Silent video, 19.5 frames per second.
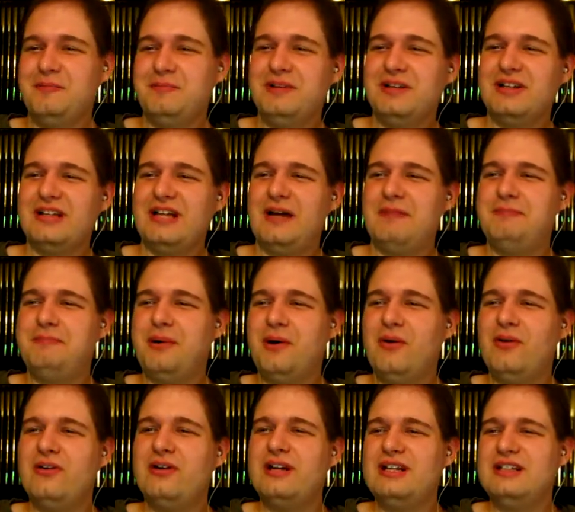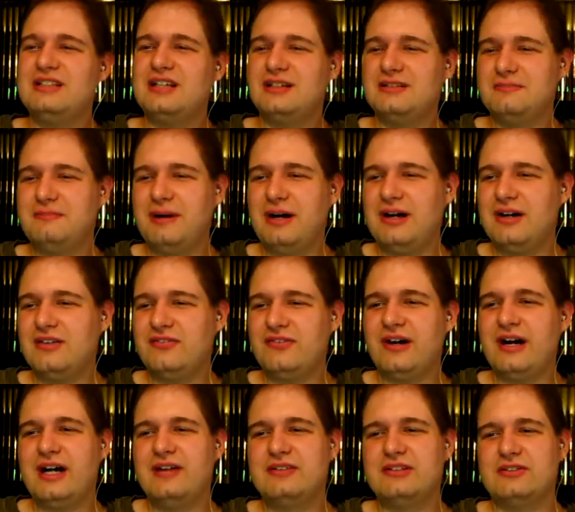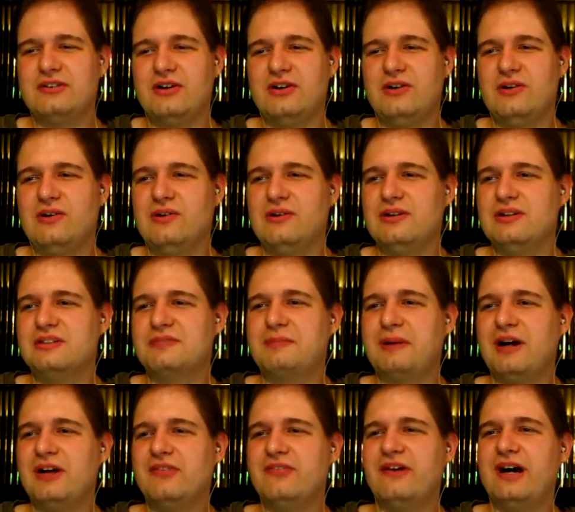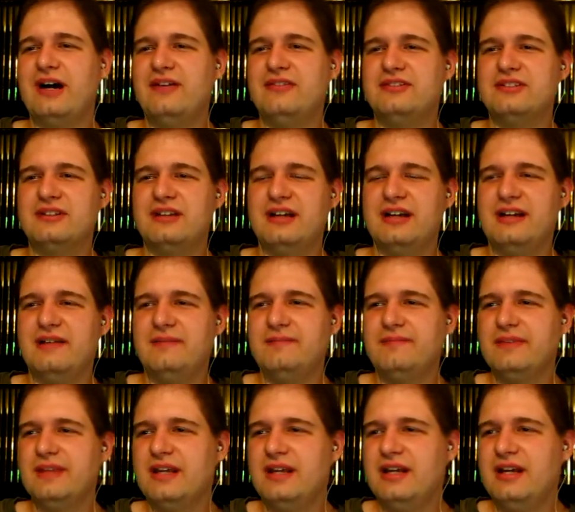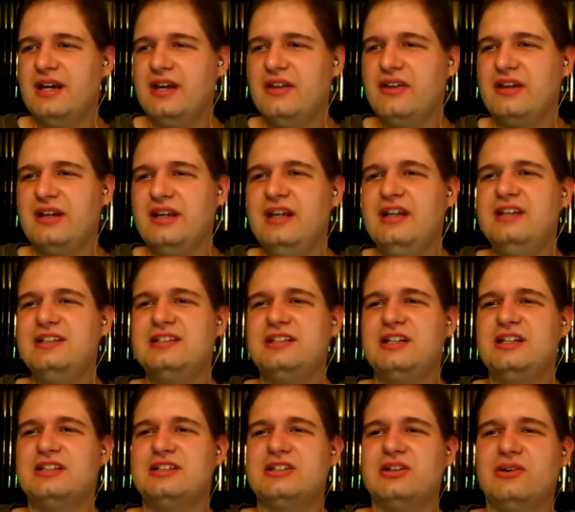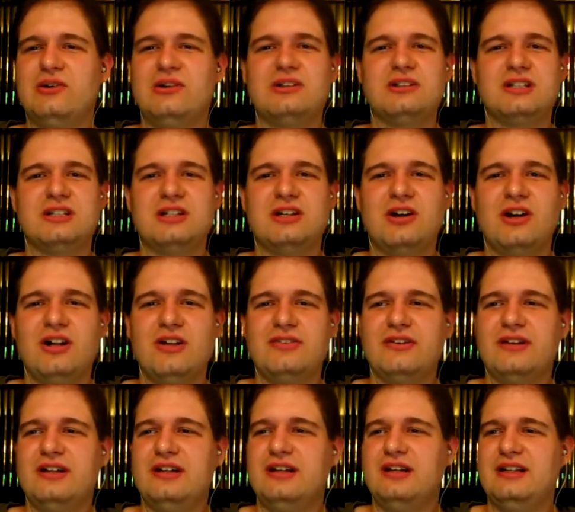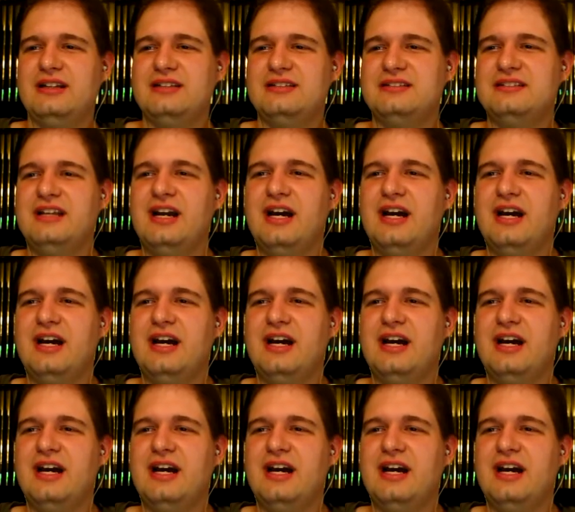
Look at that. Bogeys on par 5s of all holes. Par 5s are like the easiest holes in golfing. And